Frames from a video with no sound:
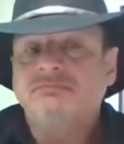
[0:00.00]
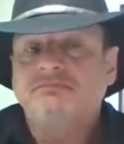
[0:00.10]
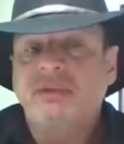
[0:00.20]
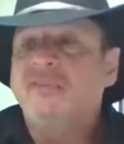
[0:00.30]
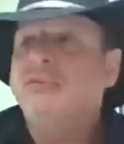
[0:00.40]

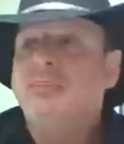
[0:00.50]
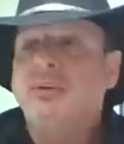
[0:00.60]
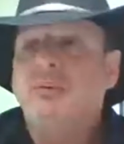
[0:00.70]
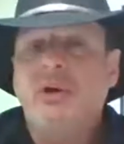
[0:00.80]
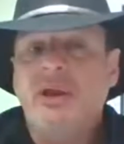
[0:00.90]
Never
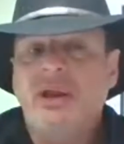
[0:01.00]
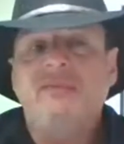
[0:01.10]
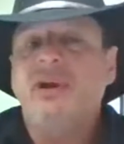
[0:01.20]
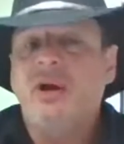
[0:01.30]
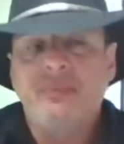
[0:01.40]
put away,
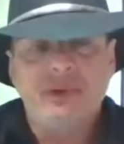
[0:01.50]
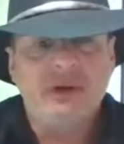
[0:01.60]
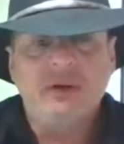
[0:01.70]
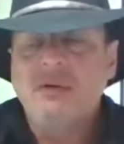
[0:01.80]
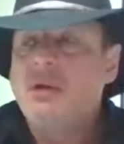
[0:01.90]
never help you,